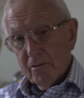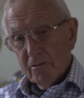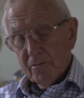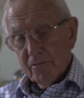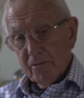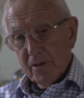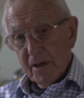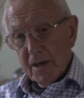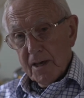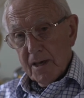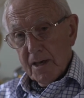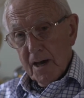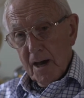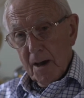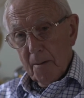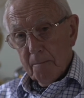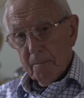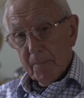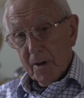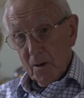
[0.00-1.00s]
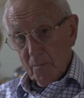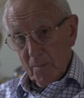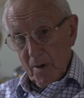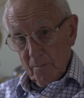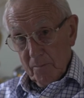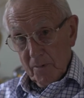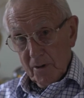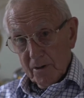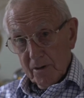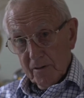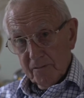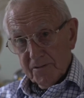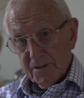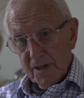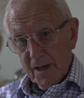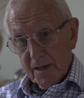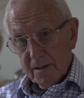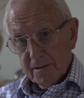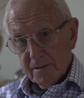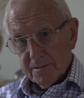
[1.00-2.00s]
the commitment
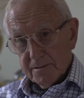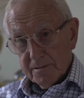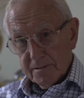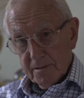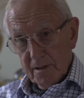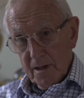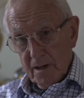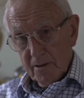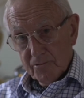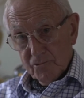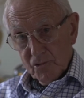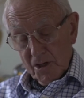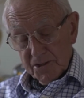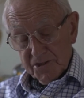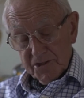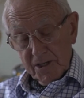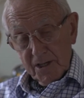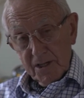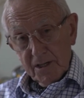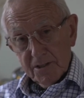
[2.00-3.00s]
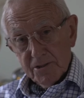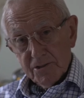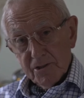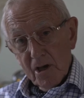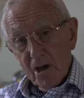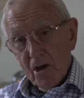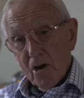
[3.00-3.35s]
of trustees